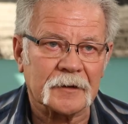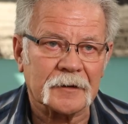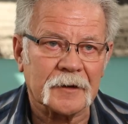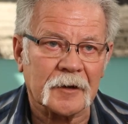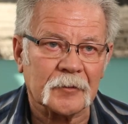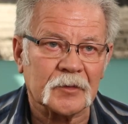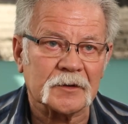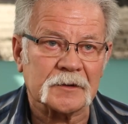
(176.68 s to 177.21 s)

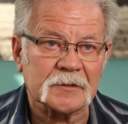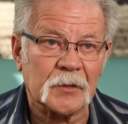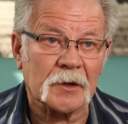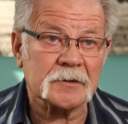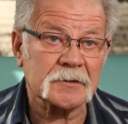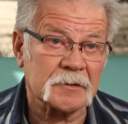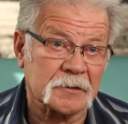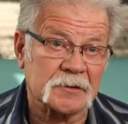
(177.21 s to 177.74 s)
helping
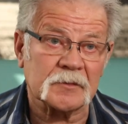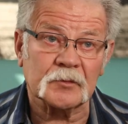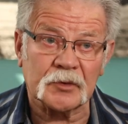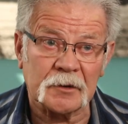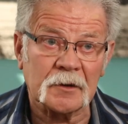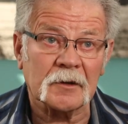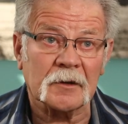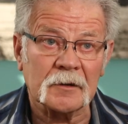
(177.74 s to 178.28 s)
sponsor this and
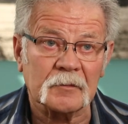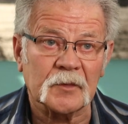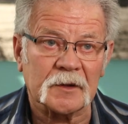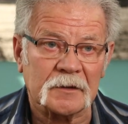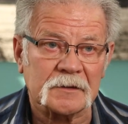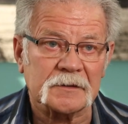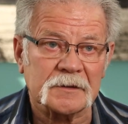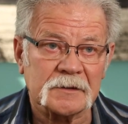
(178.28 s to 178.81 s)
putting it on,
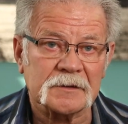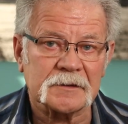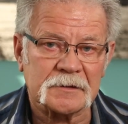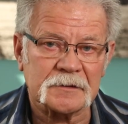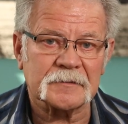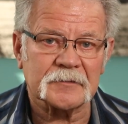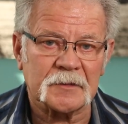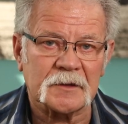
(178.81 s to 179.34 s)
because
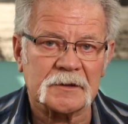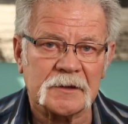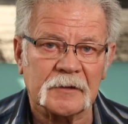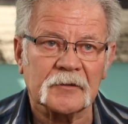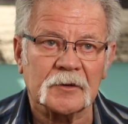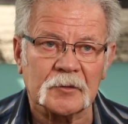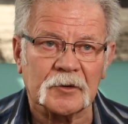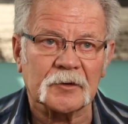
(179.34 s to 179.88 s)
it's
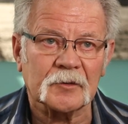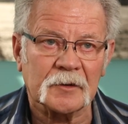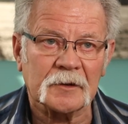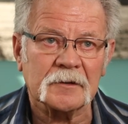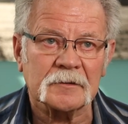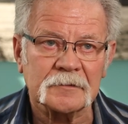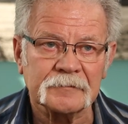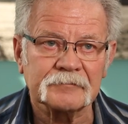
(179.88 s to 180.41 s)
definitely
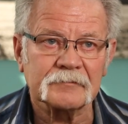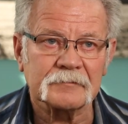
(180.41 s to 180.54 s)
worthwhile.